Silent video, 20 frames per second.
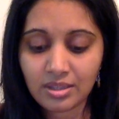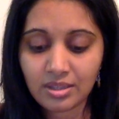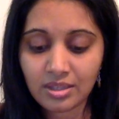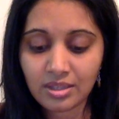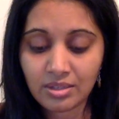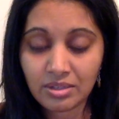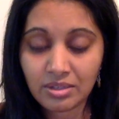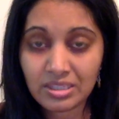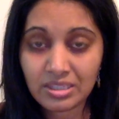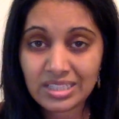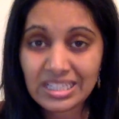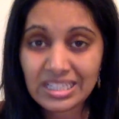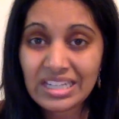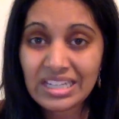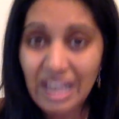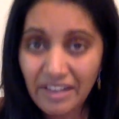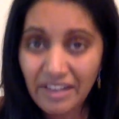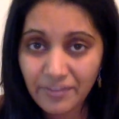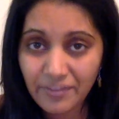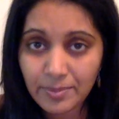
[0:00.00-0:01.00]
there is
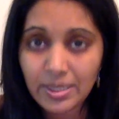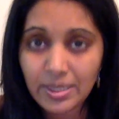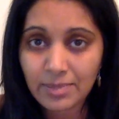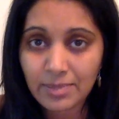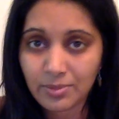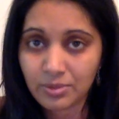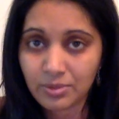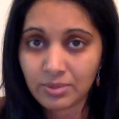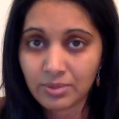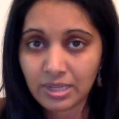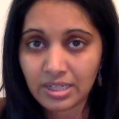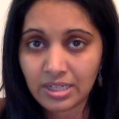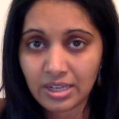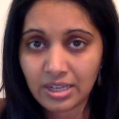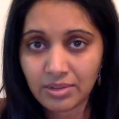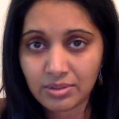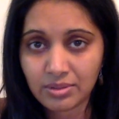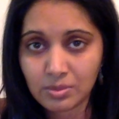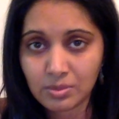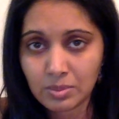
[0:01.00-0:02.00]
enough people right
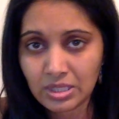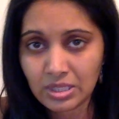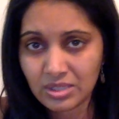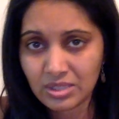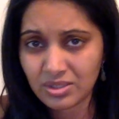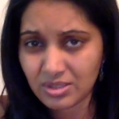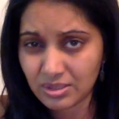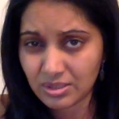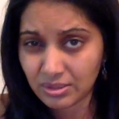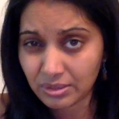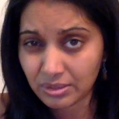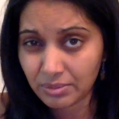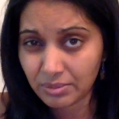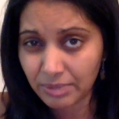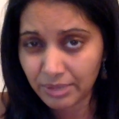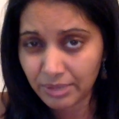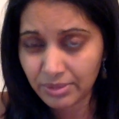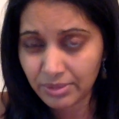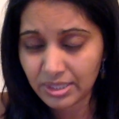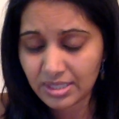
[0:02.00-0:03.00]
now to be concerned
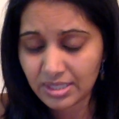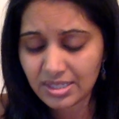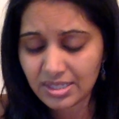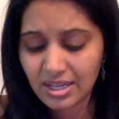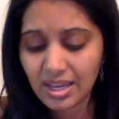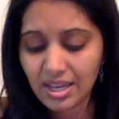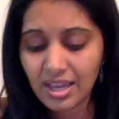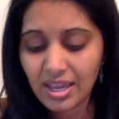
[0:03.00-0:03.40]
about this.